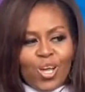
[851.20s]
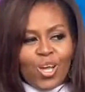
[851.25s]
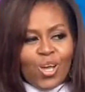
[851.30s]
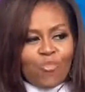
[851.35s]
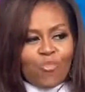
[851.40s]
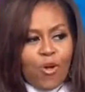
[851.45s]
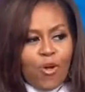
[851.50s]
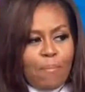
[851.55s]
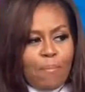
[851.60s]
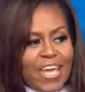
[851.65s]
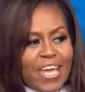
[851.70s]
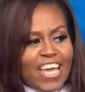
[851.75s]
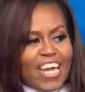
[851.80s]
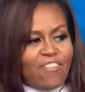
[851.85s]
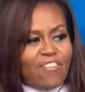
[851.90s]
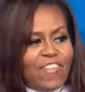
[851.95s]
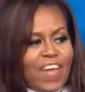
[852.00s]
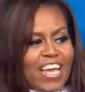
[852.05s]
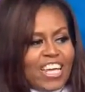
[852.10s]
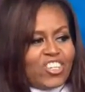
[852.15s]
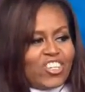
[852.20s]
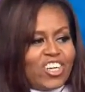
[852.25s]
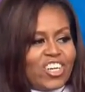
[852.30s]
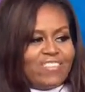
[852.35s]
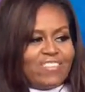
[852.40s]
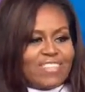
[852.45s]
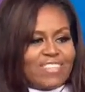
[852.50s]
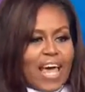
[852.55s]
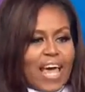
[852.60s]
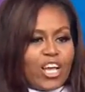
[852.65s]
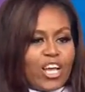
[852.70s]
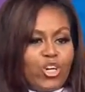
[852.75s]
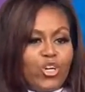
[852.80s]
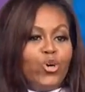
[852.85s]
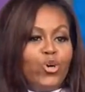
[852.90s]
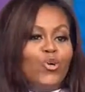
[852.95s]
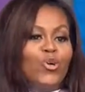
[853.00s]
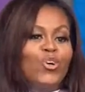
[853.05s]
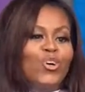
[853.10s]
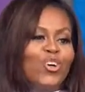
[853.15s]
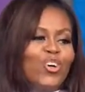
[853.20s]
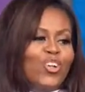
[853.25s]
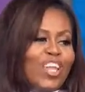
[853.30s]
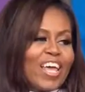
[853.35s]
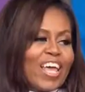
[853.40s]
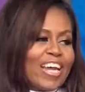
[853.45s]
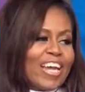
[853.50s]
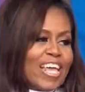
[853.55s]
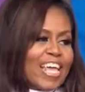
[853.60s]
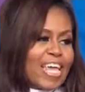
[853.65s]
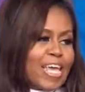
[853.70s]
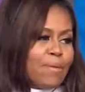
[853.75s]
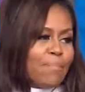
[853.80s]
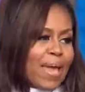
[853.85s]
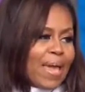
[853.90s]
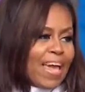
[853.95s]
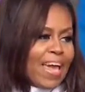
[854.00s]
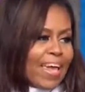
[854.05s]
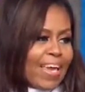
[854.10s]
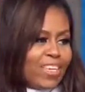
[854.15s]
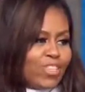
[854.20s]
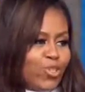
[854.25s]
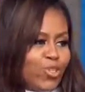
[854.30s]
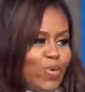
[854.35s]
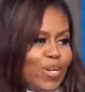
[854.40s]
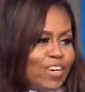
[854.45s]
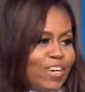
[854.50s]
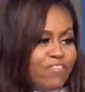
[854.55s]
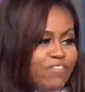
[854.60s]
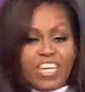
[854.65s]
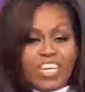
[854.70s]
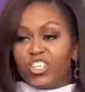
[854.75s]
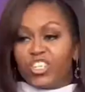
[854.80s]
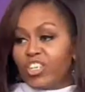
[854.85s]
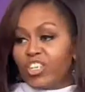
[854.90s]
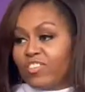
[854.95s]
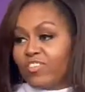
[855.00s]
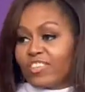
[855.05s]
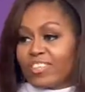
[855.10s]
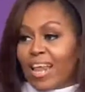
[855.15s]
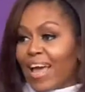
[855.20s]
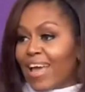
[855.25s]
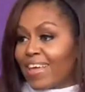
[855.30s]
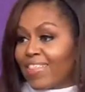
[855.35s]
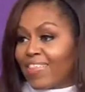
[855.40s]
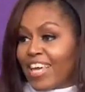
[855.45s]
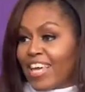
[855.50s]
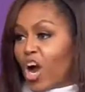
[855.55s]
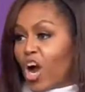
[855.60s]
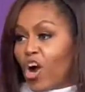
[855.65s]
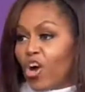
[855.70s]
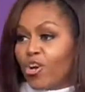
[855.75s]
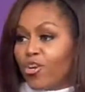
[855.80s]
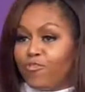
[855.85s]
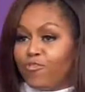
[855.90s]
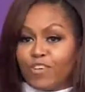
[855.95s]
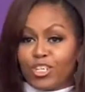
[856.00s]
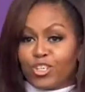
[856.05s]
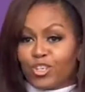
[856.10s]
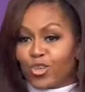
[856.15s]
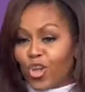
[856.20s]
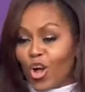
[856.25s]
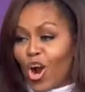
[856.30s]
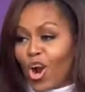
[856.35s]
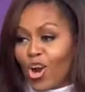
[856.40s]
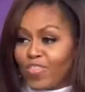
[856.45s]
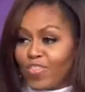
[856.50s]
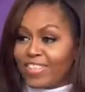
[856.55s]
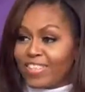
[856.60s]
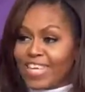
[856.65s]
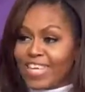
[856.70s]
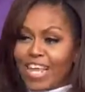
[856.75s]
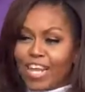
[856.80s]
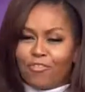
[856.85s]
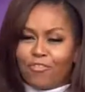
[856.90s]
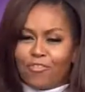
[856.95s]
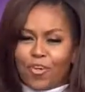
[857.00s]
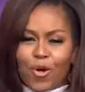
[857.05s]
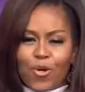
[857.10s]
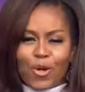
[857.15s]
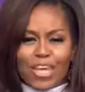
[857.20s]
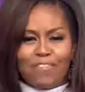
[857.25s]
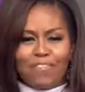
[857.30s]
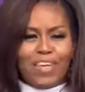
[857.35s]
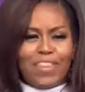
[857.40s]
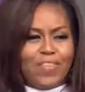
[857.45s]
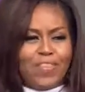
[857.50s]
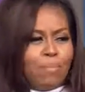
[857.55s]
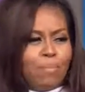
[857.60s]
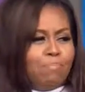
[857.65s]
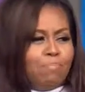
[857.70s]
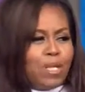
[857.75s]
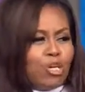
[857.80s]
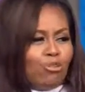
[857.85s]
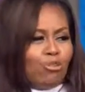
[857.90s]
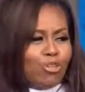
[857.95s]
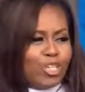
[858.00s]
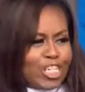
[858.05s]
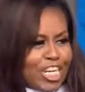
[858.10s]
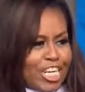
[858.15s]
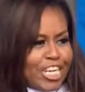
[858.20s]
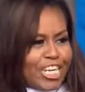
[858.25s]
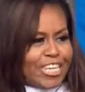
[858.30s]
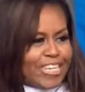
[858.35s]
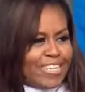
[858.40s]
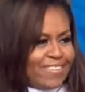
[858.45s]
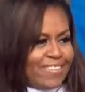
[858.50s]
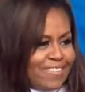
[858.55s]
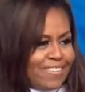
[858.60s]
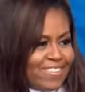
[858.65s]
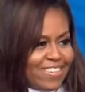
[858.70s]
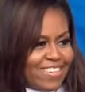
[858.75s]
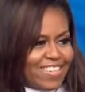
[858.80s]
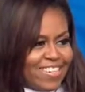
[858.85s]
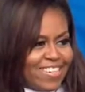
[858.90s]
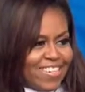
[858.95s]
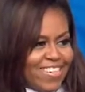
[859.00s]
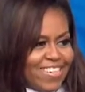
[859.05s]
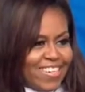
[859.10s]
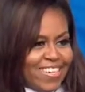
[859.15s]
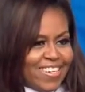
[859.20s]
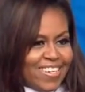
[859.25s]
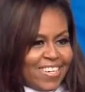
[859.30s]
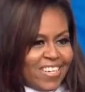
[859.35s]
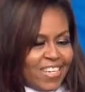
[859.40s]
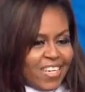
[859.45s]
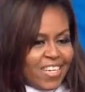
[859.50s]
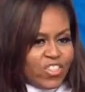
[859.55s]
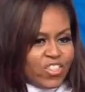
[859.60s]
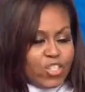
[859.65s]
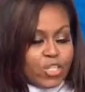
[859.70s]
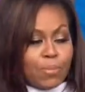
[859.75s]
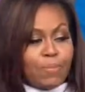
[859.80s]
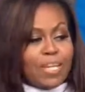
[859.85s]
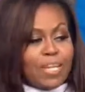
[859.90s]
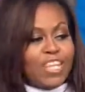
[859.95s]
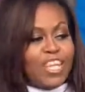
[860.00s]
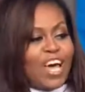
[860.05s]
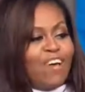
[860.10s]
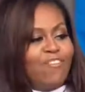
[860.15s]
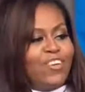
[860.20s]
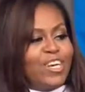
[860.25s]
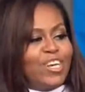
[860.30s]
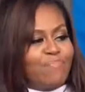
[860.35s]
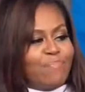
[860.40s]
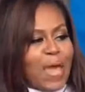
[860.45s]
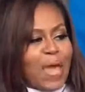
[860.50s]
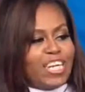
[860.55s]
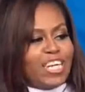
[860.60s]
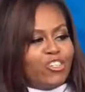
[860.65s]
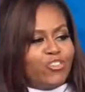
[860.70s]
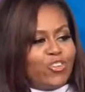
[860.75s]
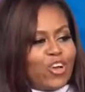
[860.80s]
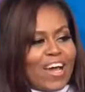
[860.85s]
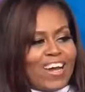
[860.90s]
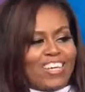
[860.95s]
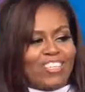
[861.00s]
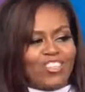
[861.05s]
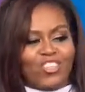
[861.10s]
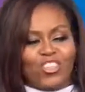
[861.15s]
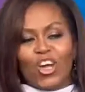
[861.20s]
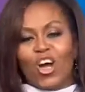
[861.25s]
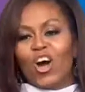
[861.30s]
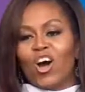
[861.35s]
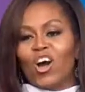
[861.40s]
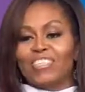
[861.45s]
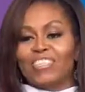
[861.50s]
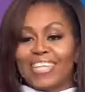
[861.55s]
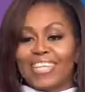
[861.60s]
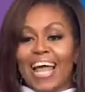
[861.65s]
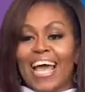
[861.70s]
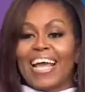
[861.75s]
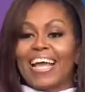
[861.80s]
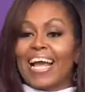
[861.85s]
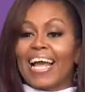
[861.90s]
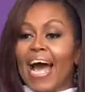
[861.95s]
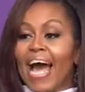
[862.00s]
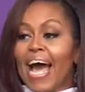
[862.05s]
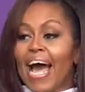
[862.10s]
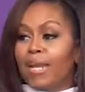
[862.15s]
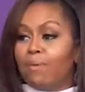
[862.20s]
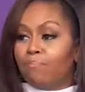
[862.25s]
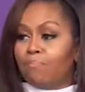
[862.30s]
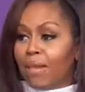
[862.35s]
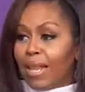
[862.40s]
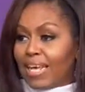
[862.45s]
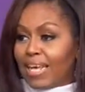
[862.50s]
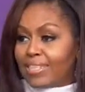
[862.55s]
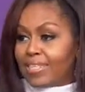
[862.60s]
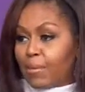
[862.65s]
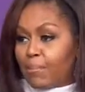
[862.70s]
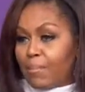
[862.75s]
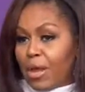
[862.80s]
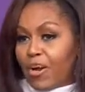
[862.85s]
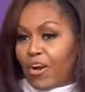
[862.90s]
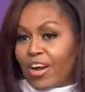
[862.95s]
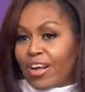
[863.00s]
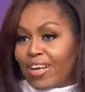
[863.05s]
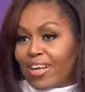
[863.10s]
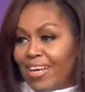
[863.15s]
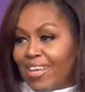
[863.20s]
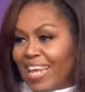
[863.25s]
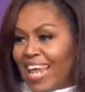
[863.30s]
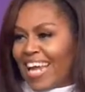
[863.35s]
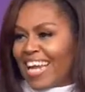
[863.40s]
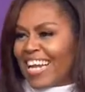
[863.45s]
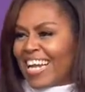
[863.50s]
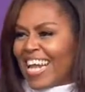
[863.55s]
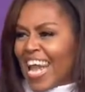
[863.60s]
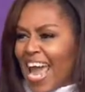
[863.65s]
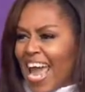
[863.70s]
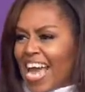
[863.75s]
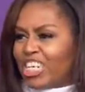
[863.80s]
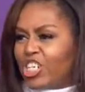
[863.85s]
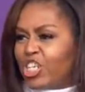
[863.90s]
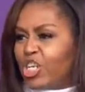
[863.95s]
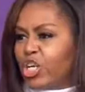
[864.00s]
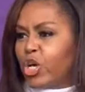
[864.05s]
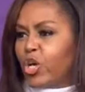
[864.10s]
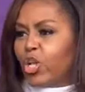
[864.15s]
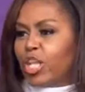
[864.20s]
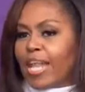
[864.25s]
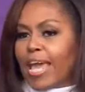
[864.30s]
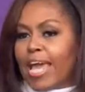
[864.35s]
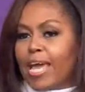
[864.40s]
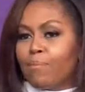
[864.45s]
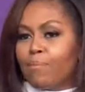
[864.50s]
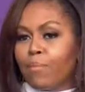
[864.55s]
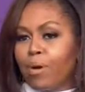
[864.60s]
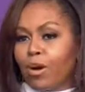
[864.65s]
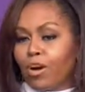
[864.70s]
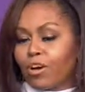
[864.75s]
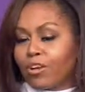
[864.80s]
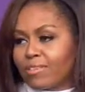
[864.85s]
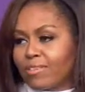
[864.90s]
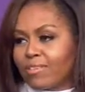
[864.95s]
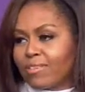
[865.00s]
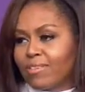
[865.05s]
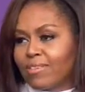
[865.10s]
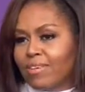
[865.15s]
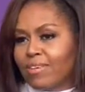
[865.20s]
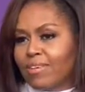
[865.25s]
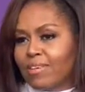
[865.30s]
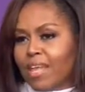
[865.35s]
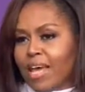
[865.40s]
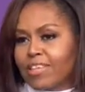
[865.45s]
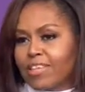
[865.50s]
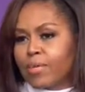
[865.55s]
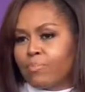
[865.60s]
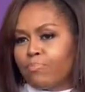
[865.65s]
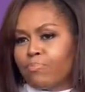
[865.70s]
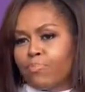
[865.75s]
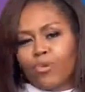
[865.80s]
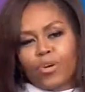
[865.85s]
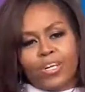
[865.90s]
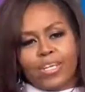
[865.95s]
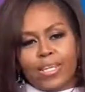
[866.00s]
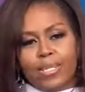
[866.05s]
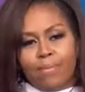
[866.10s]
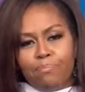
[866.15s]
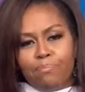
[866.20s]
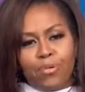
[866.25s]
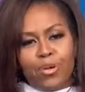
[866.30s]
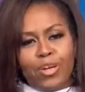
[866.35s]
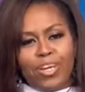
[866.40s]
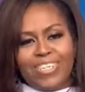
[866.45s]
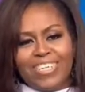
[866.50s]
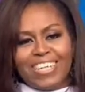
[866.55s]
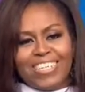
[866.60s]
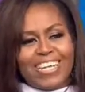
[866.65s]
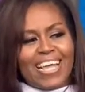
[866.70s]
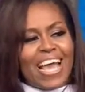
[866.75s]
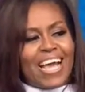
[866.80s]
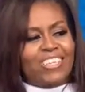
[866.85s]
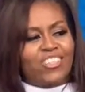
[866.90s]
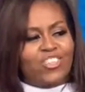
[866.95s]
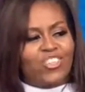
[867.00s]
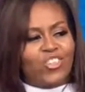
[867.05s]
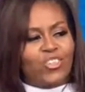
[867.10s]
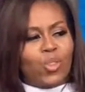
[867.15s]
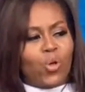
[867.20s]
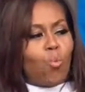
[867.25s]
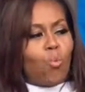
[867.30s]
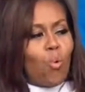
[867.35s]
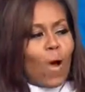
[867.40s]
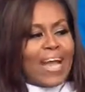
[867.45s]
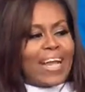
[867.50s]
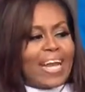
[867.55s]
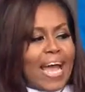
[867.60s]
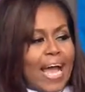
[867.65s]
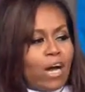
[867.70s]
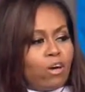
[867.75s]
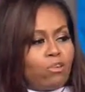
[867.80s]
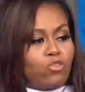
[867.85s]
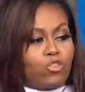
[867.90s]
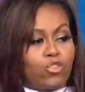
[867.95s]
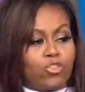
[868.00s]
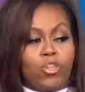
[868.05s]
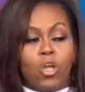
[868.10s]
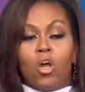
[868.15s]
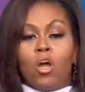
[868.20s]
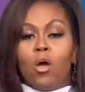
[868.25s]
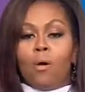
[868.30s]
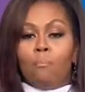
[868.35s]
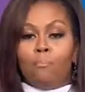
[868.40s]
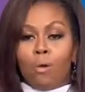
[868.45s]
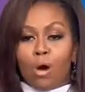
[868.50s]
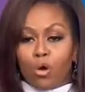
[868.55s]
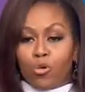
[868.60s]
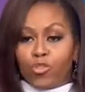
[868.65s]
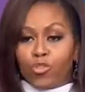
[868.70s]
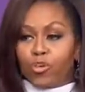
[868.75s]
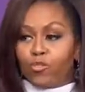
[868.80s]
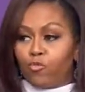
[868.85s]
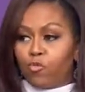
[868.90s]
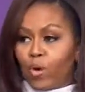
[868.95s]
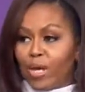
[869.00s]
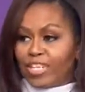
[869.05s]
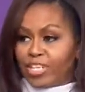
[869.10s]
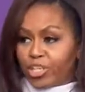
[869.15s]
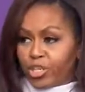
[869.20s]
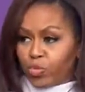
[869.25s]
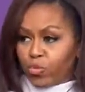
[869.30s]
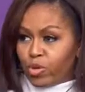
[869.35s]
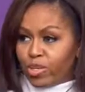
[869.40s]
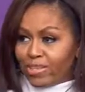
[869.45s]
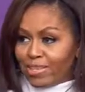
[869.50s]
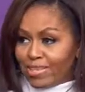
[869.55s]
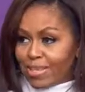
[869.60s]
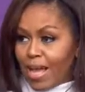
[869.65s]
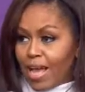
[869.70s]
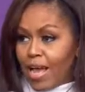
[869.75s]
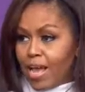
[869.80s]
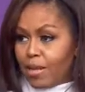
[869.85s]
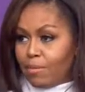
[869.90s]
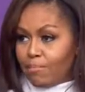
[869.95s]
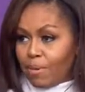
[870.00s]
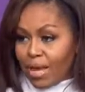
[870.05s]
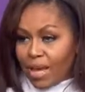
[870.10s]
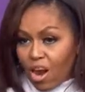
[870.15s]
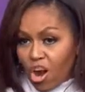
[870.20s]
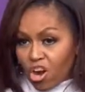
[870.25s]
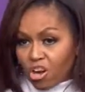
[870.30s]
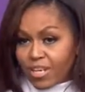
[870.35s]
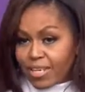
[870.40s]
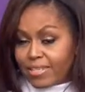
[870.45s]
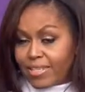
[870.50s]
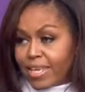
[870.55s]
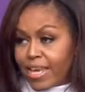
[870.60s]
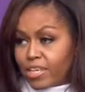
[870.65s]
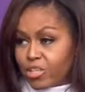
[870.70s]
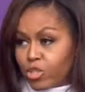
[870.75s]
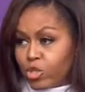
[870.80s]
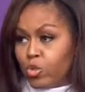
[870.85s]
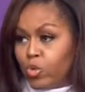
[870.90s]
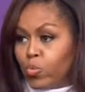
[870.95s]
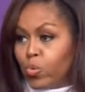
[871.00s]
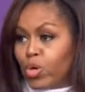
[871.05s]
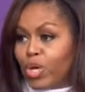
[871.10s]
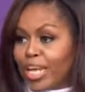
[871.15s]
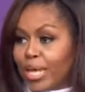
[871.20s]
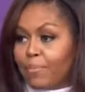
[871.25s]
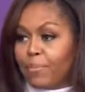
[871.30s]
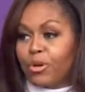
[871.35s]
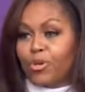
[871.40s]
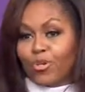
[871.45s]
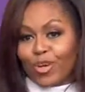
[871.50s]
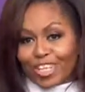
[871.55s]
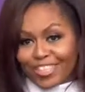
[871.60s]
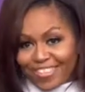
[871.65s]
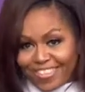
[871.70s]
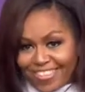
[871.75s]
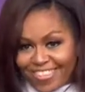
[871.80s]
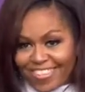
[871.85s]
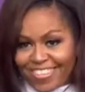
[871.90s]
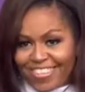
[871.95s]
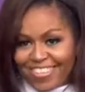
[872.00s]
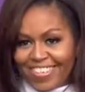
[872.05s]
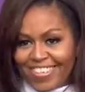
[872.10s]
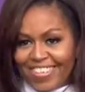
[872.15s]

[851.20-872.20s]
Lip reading: From innovations like Google and eBay to inventions like the artificial heart, the telephone, even the blue jeans, to beloved patriotic songs like God Bless America, like national landmarks like the Brooklyn Bridge and yes, the White House, both of which were designed by architects who were immigrants.